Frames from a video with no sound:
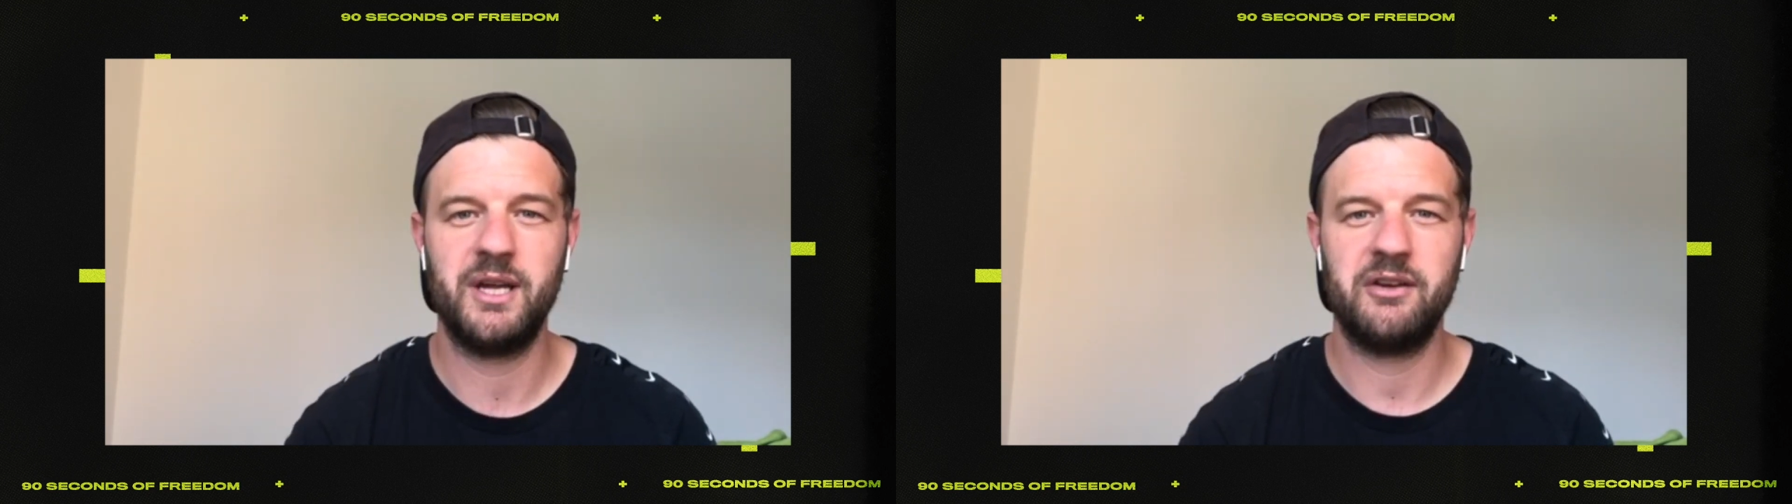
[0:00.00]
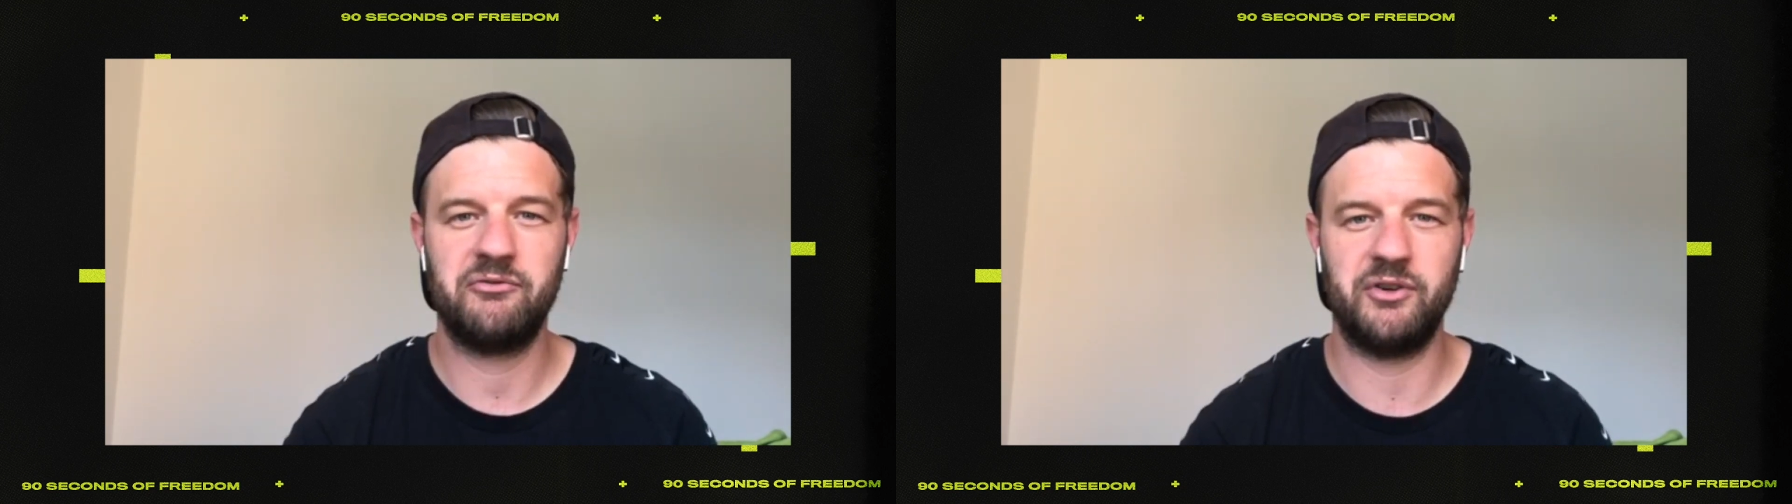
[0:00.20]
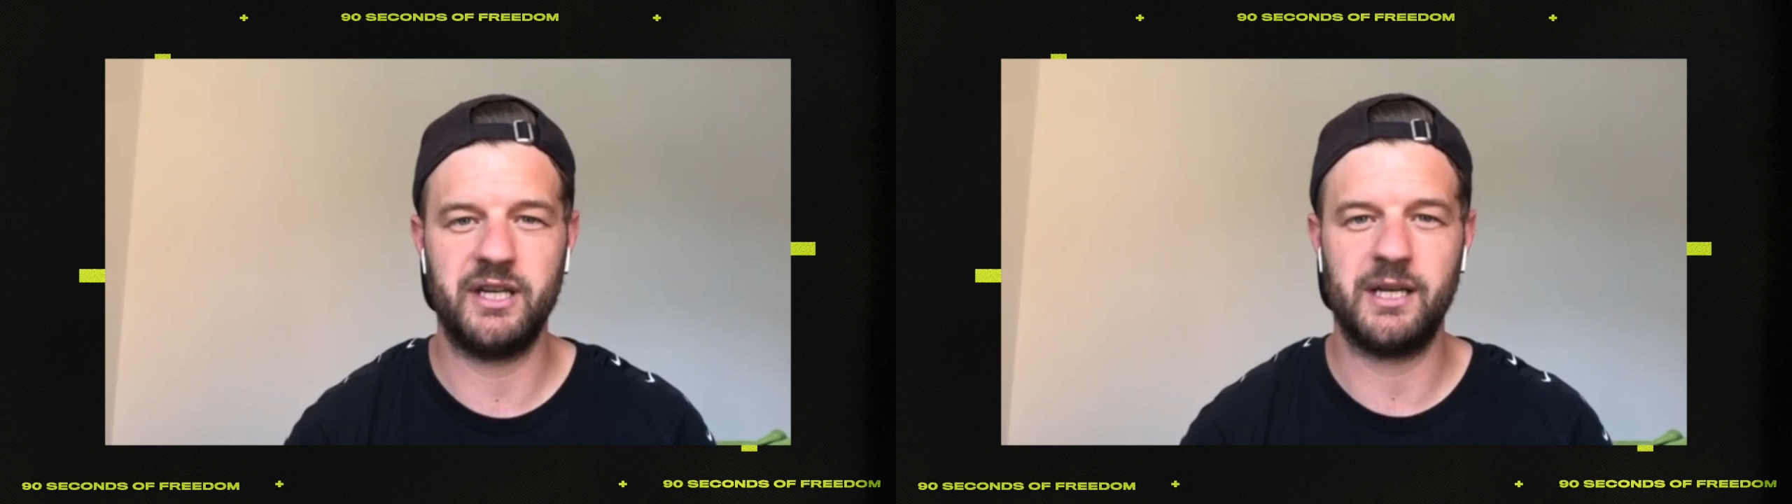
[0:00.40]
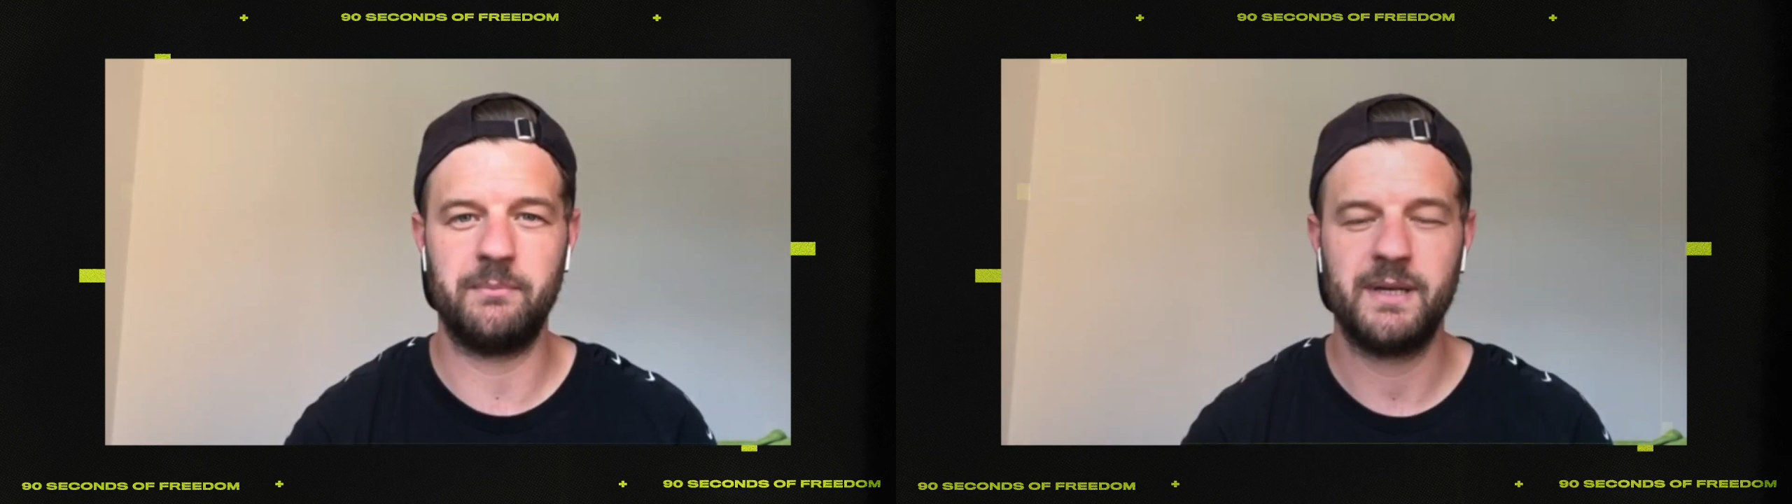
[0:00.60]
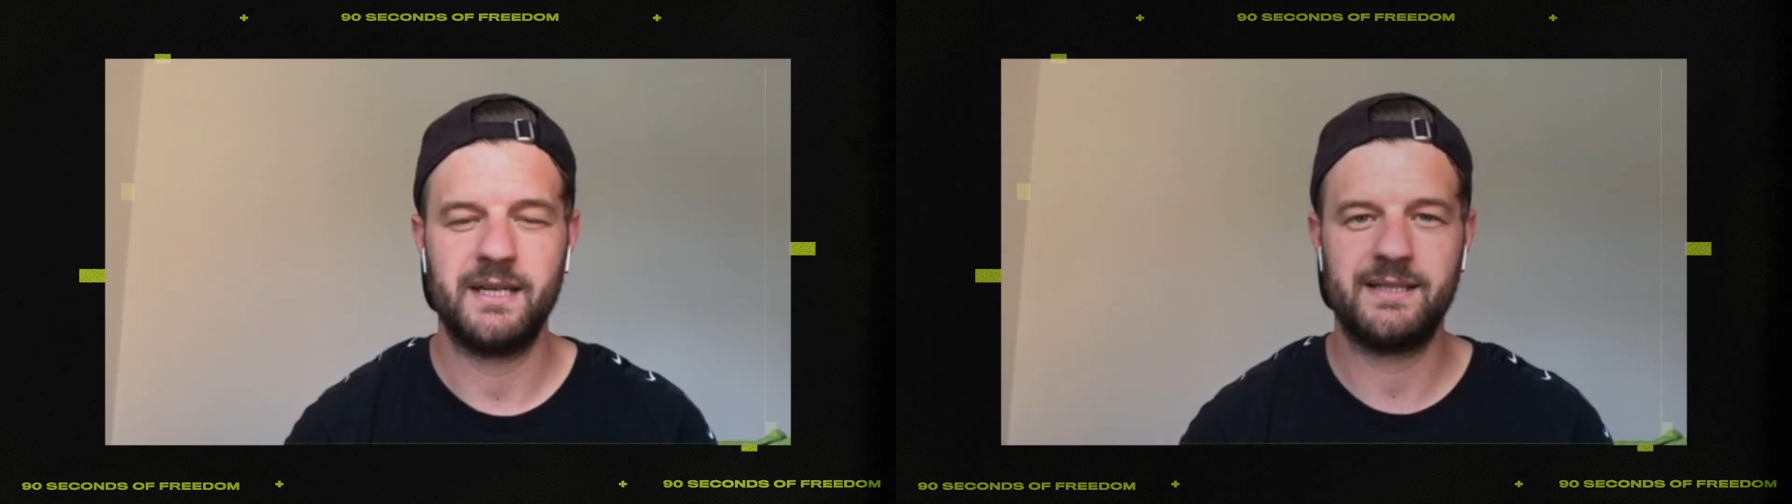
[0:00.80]

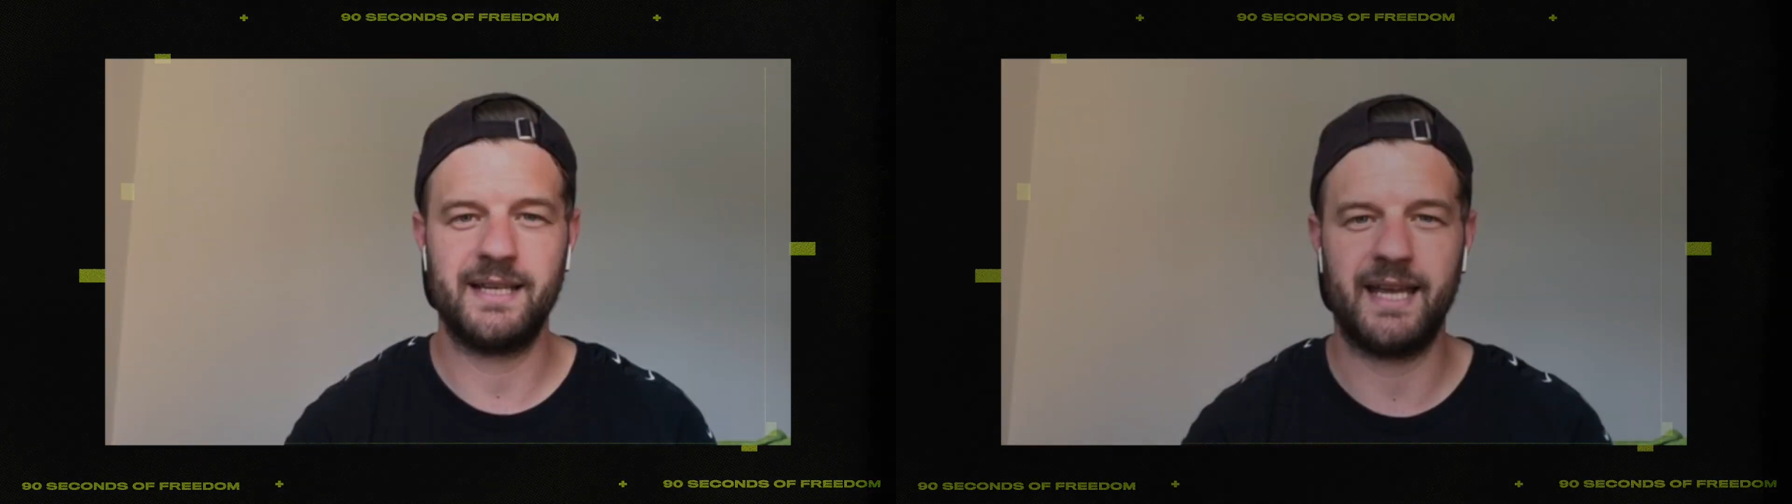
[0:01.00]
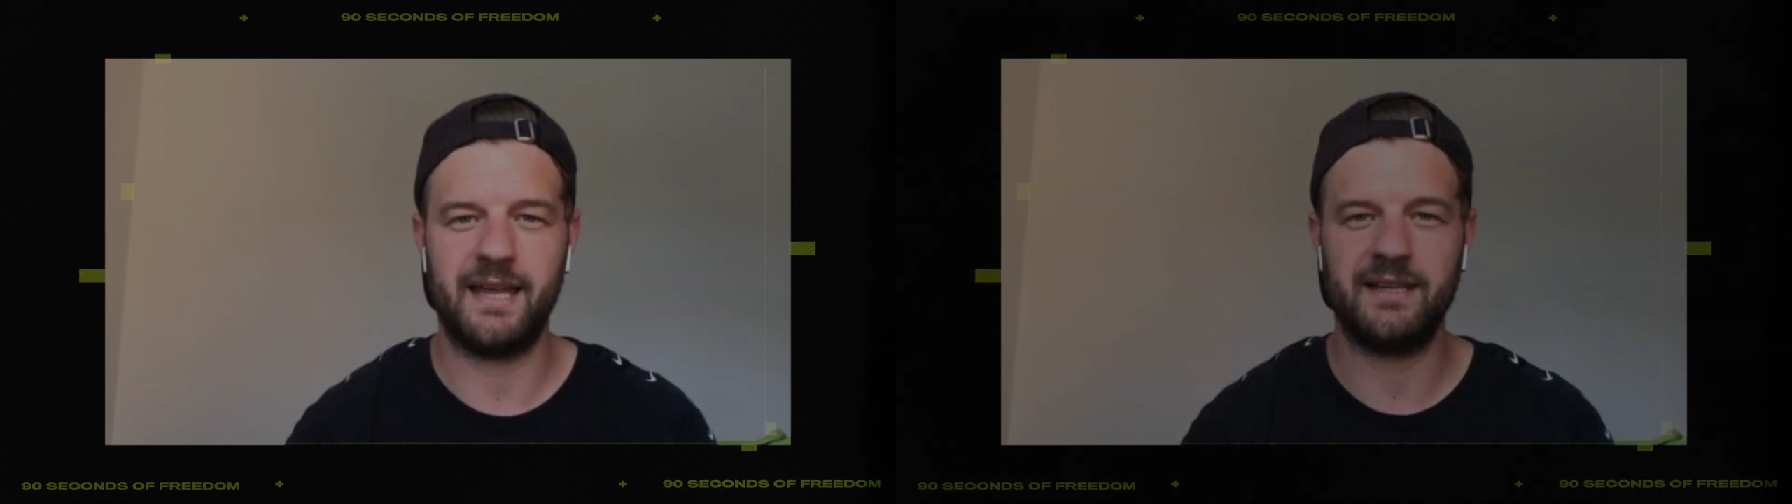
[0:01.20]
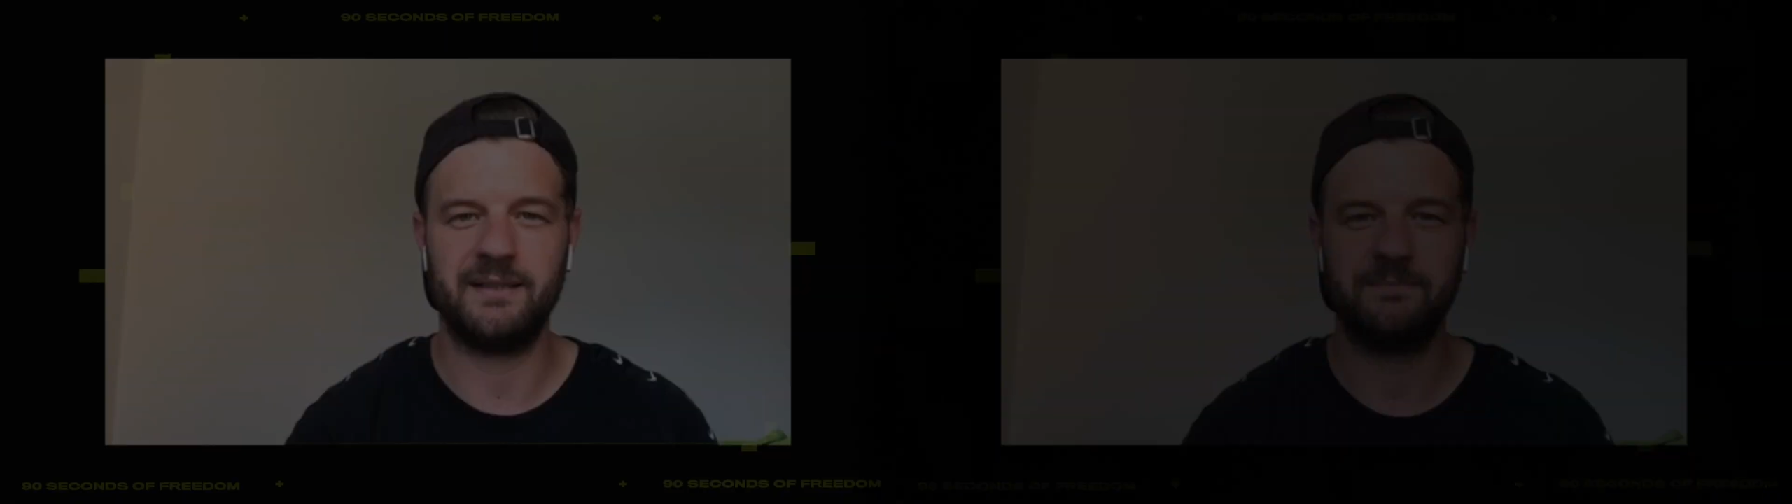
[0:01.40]
freedom together.